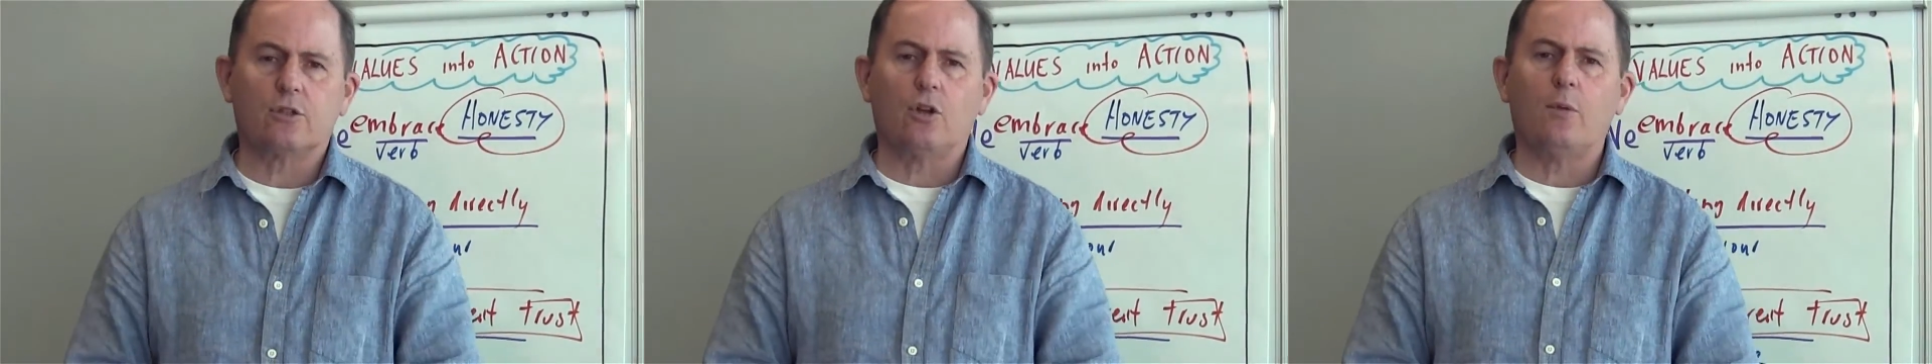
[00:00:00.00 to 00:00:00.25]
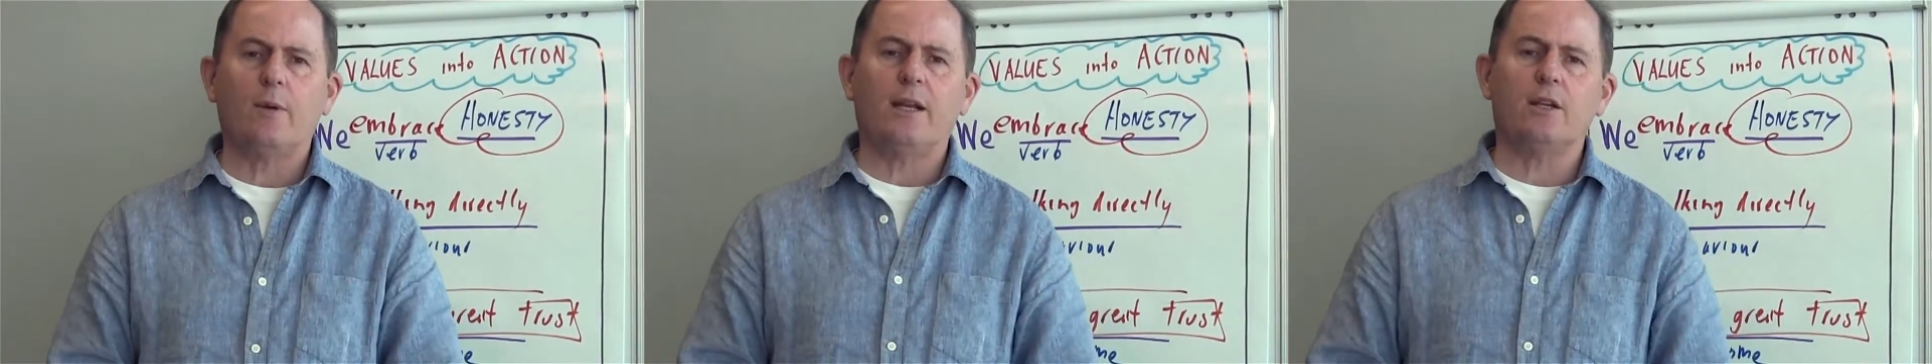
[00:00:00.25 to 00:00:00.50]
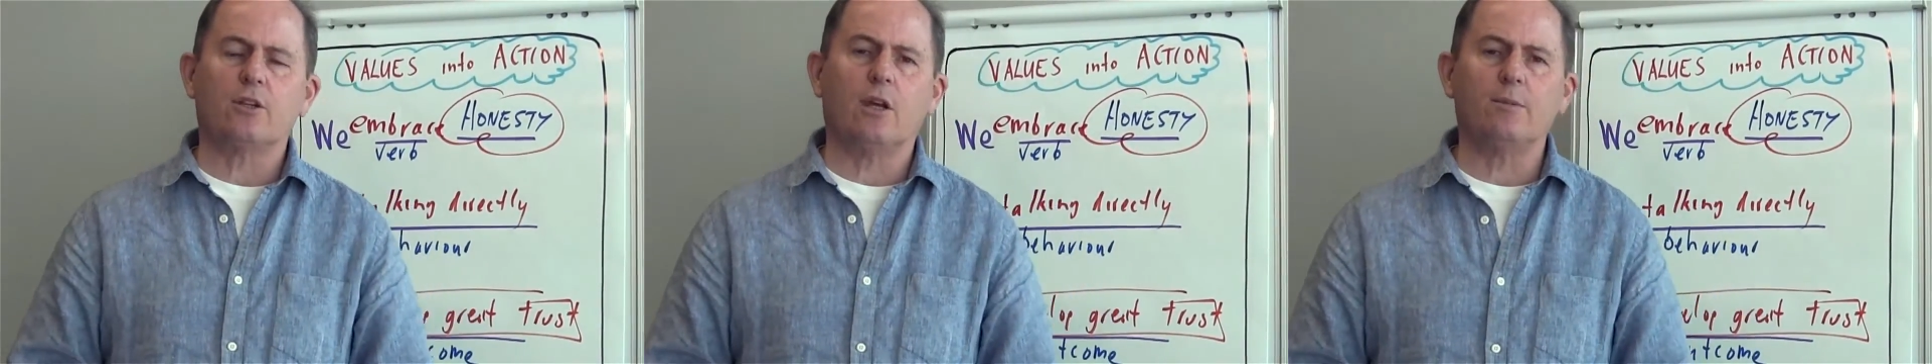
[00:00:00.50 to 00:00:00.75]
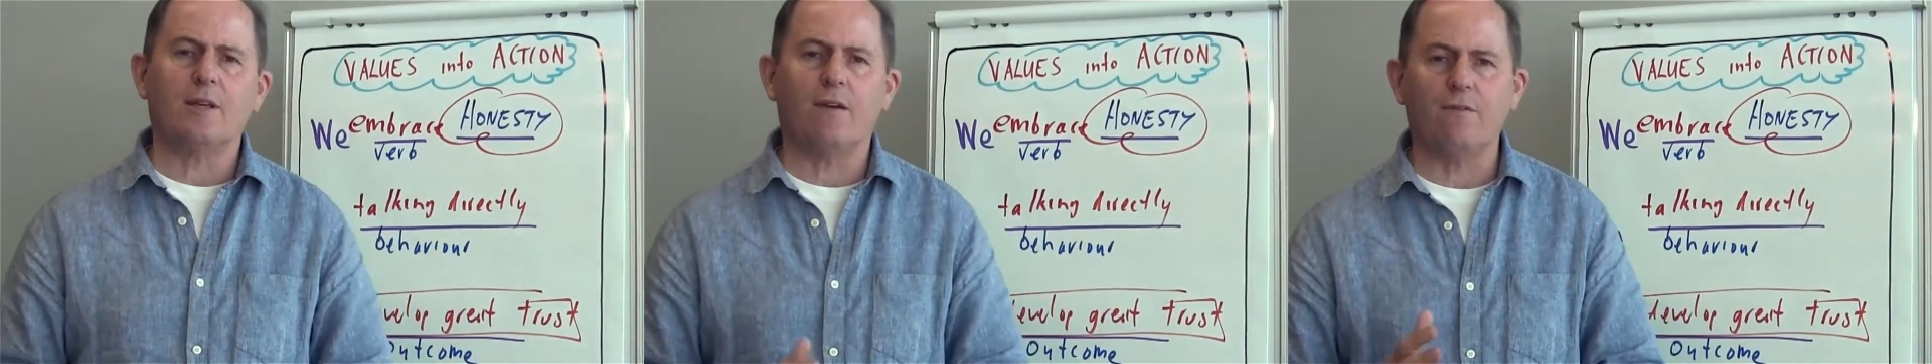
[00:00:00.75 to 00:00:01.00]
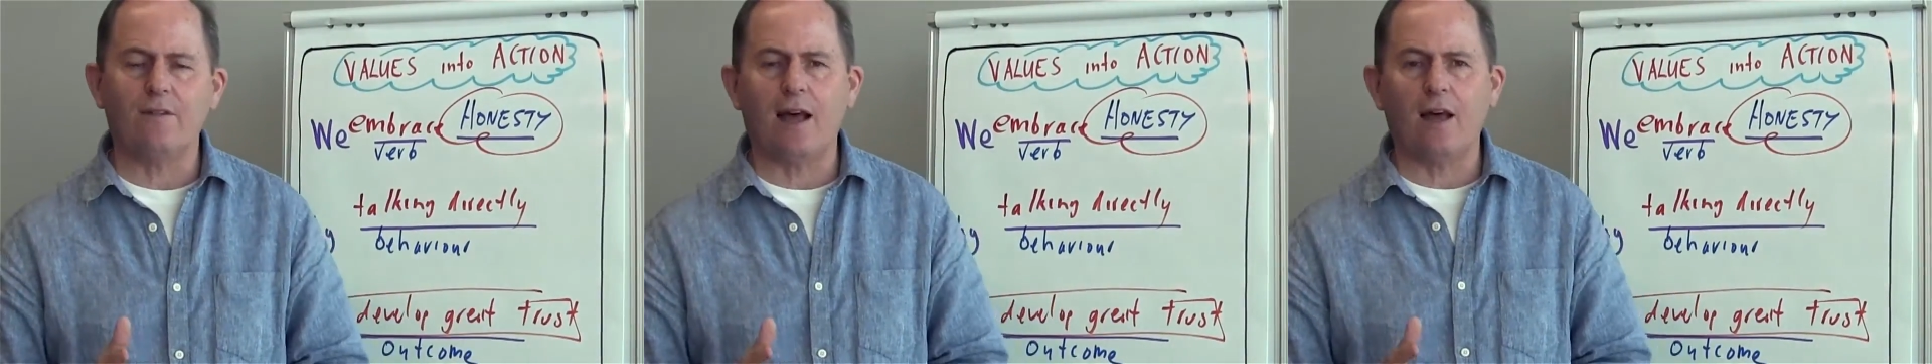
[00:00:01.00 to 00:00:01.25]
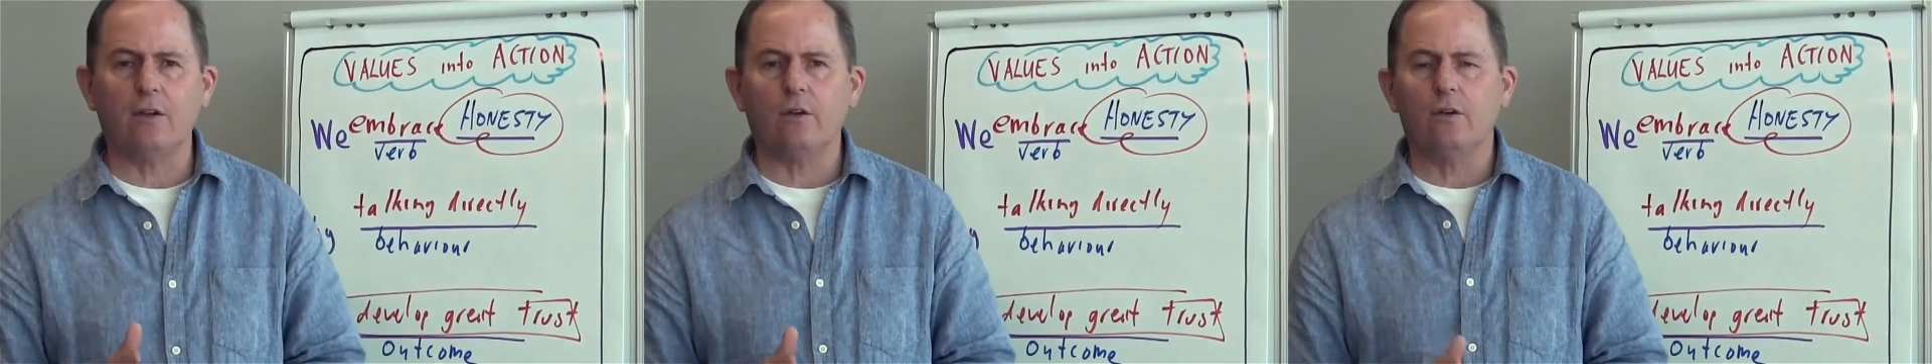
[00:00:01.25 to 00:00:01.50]
too many teams have
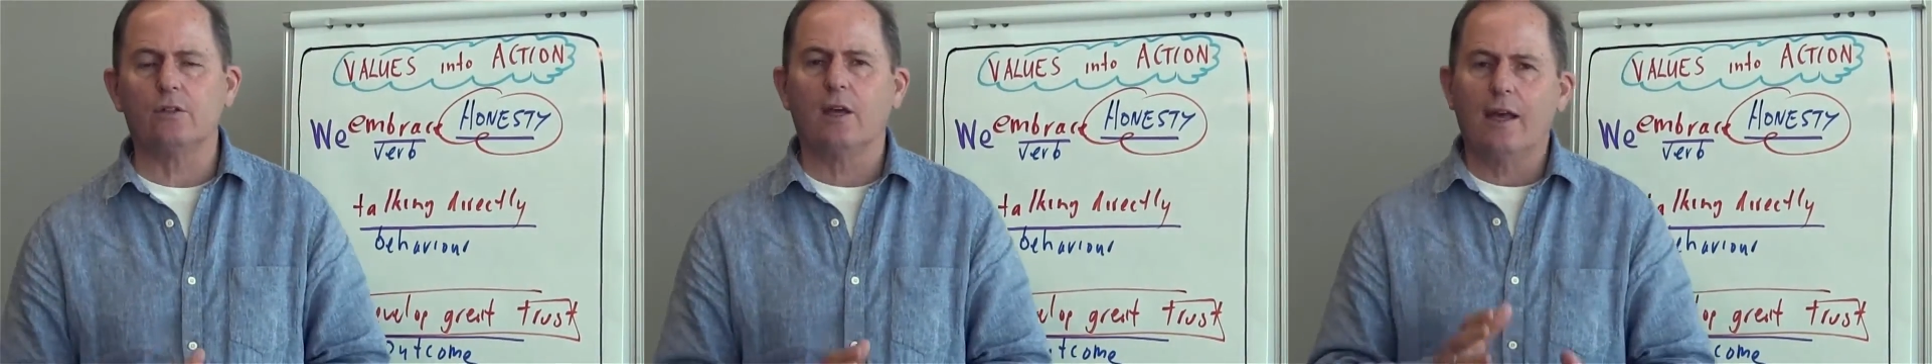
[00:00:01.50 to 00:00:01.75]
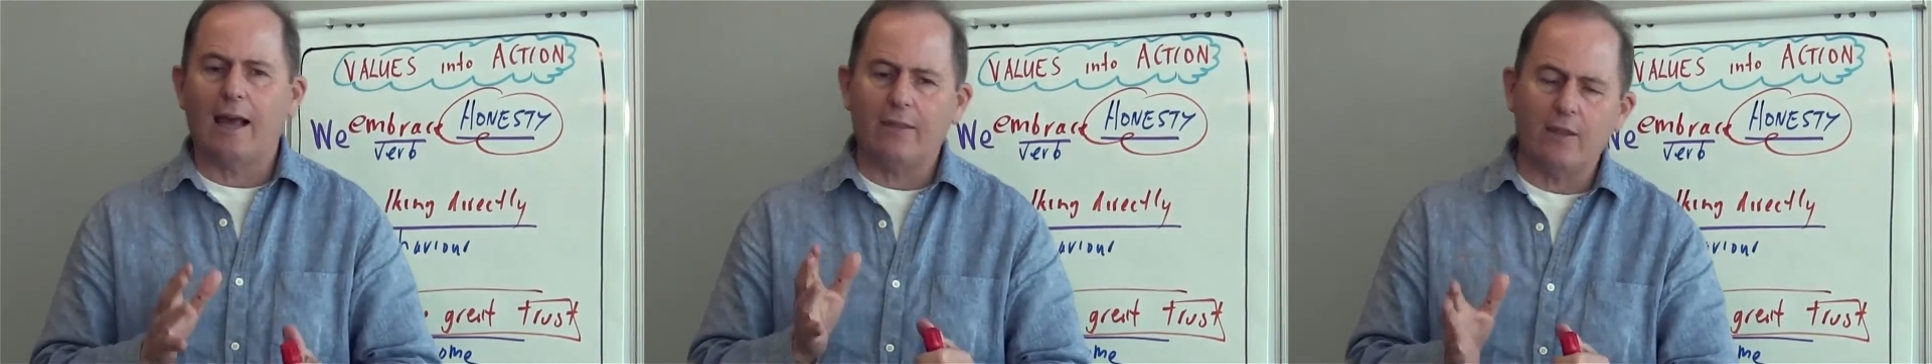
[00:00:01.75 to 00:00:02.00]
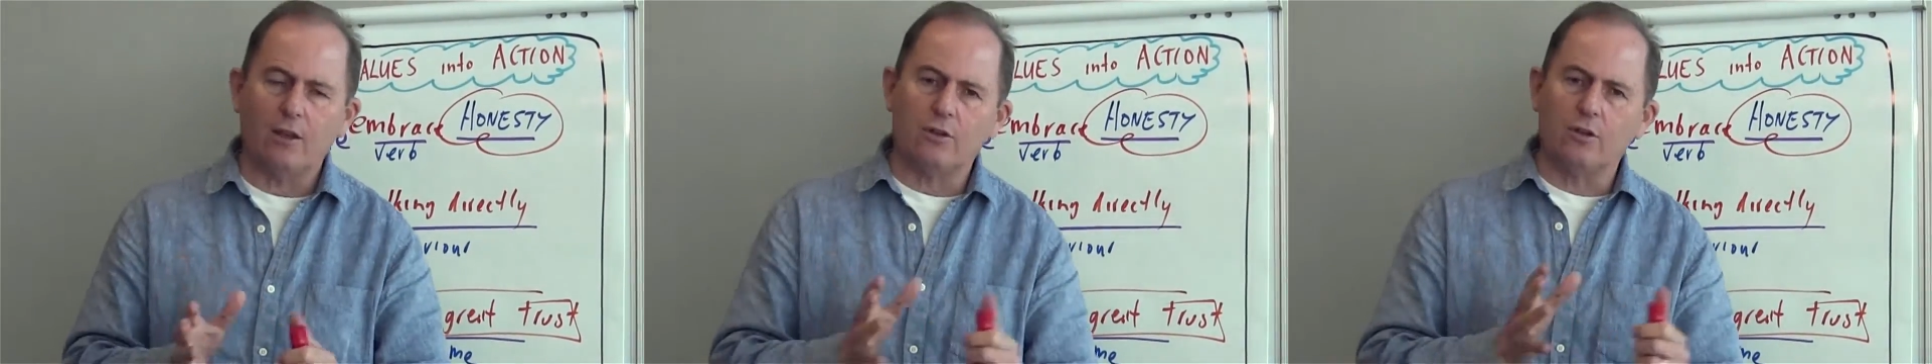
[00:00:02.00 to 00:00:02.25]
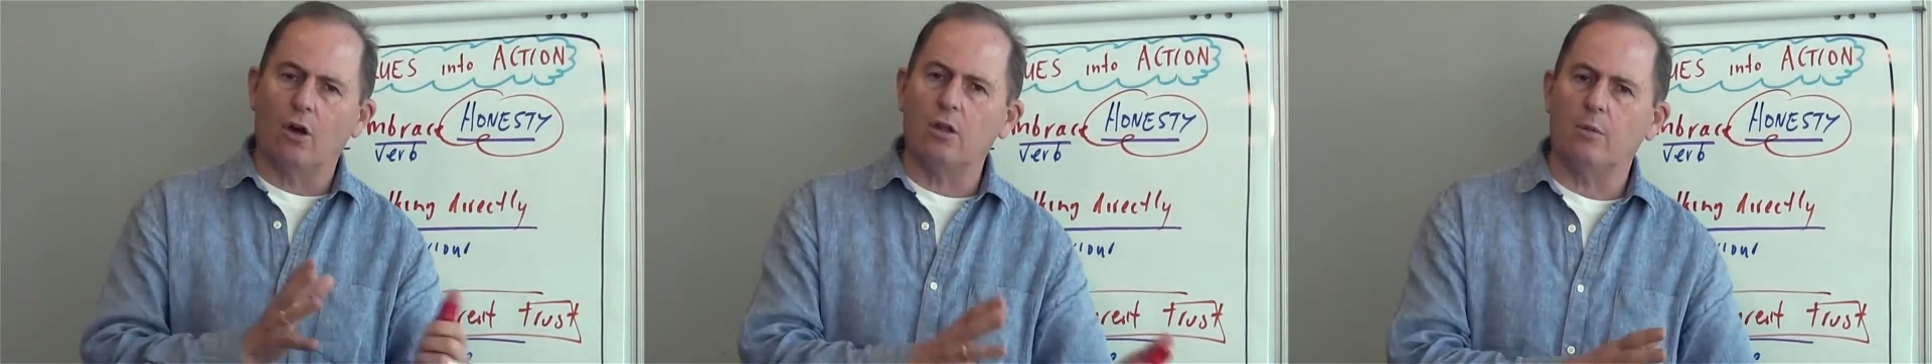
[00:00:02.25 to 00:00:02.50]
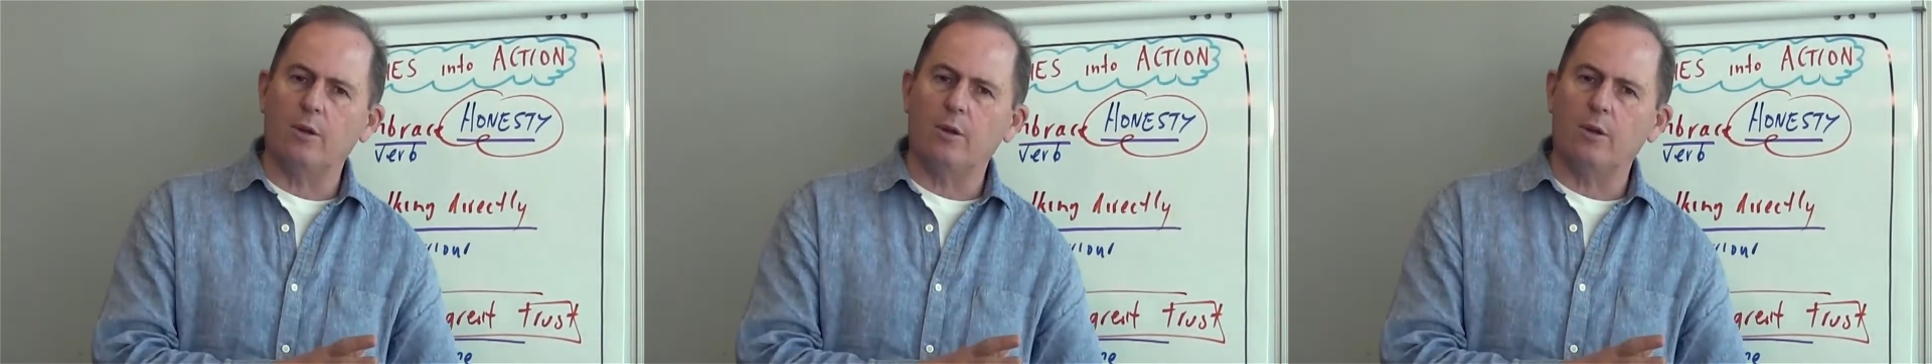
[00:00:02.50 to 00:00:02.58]
values and then turn them